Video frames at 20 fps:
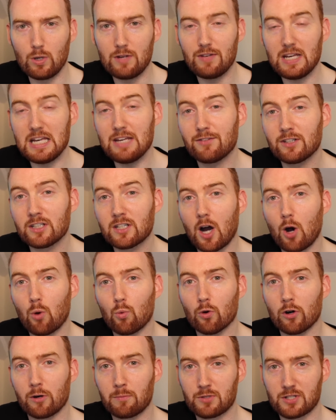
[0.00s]
We've even
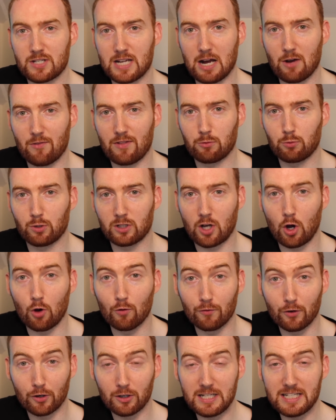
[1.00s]
got worms now that will
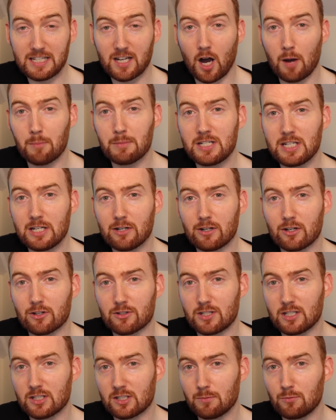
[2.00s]
covertly commandeer your
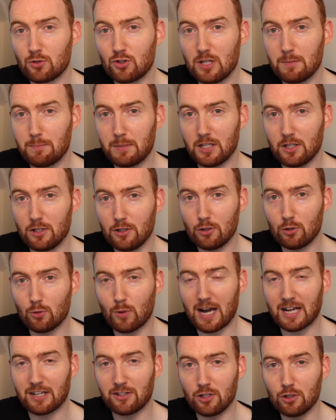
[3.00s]
system's GPU
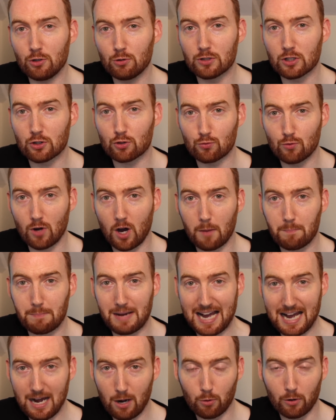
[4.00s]
and use its raw
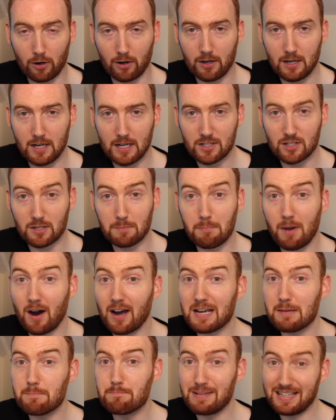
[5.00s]
power to
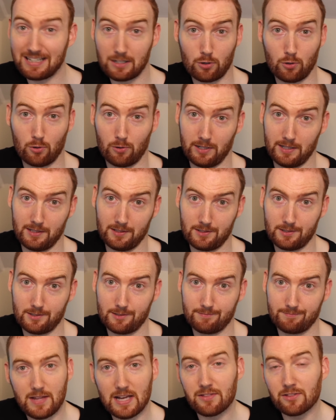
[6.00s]
mine
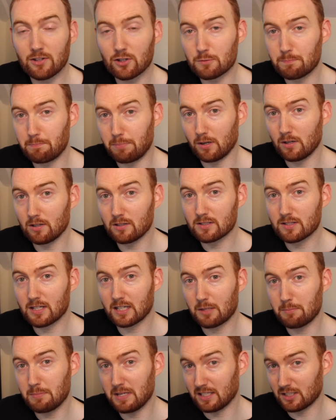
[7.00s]
bitcoins. Then there's bugs
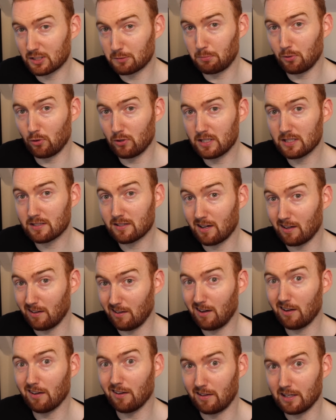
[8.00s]
that can be exploited a
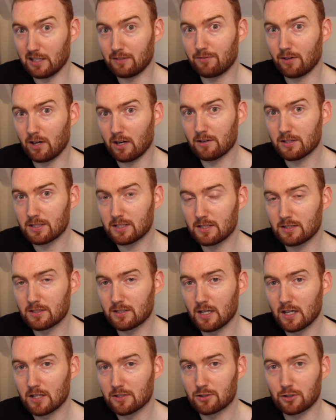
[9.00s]
lot like
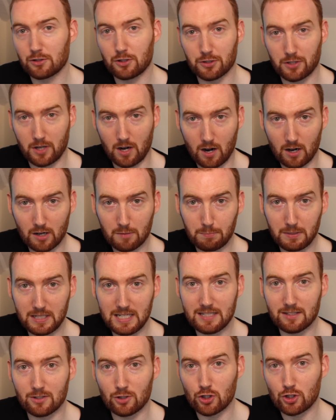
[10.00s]
viruses, such as
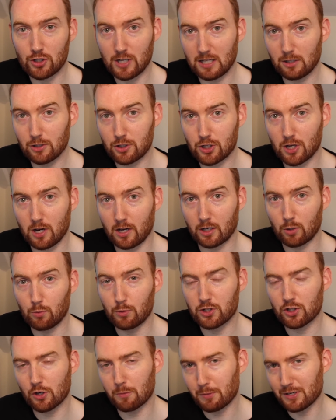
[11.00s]
Heartbleed and Shell Shock,
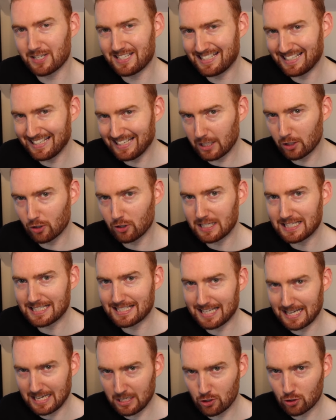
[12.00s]
which are particularly
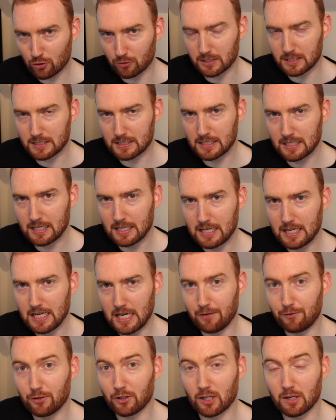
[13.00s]
dangerous
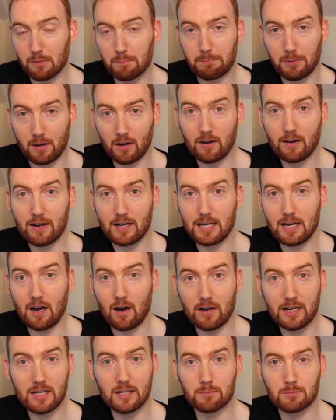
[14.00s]
if you're going to buy
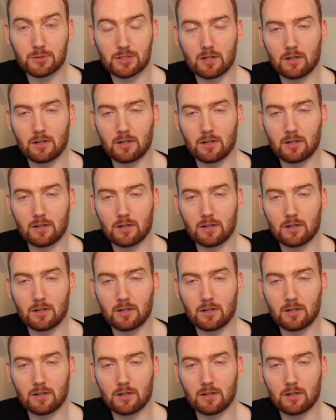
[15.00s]
items